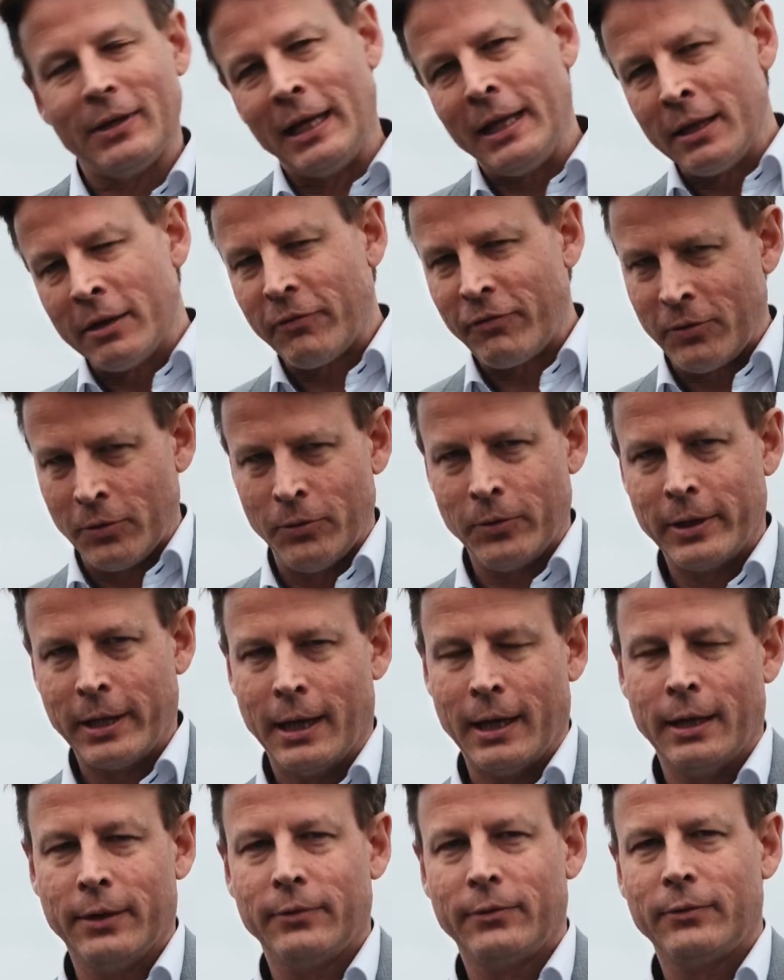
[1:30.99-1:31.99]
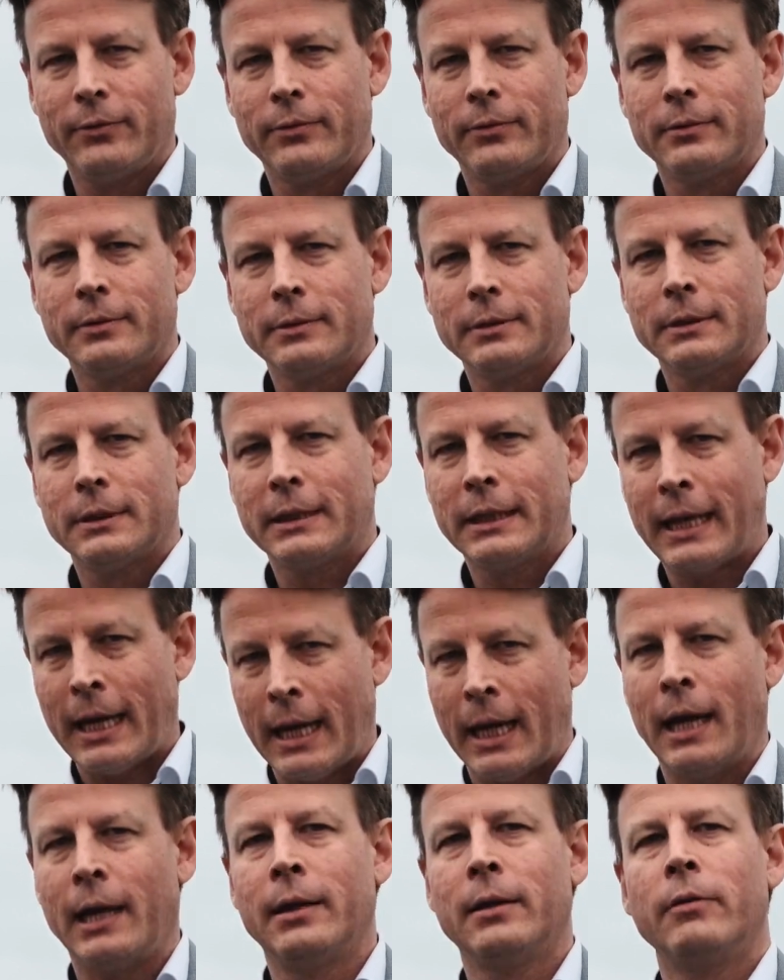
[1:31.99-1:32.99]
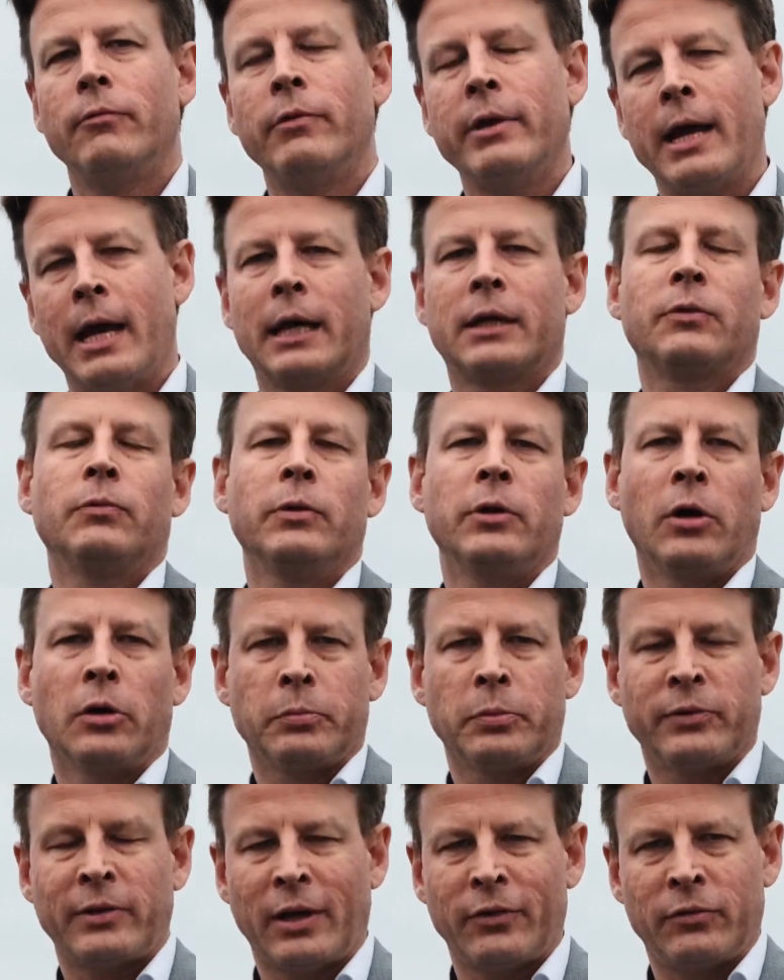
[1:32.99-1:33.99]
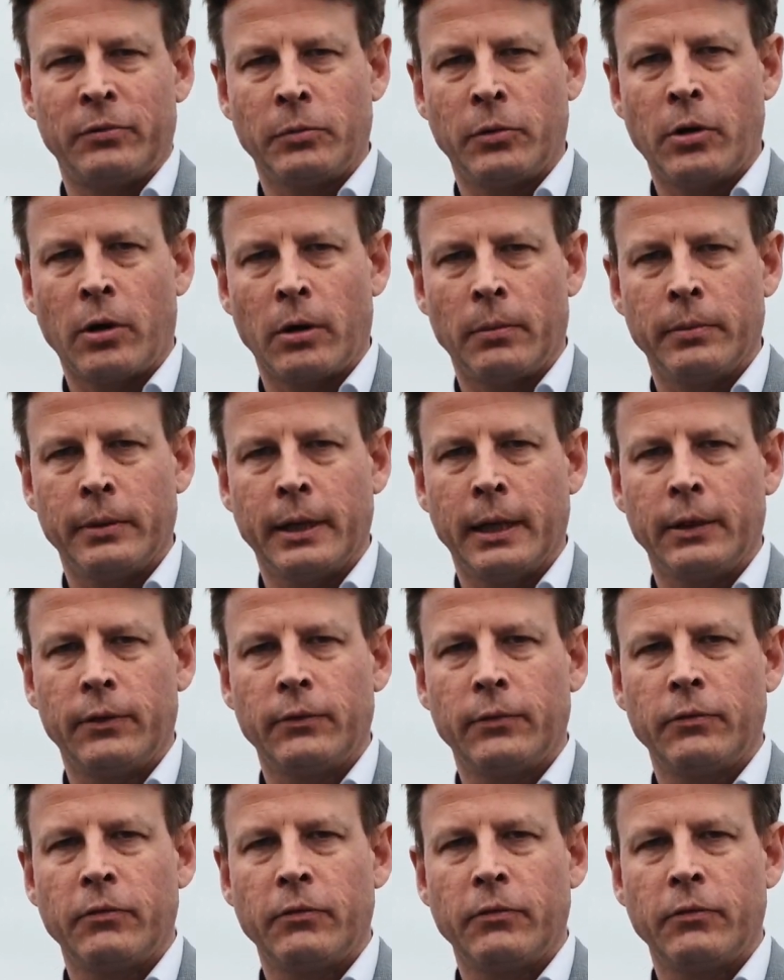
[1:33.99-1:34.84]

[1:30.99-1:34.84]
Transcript: in the flue gas can react with the hot potassium carbonate,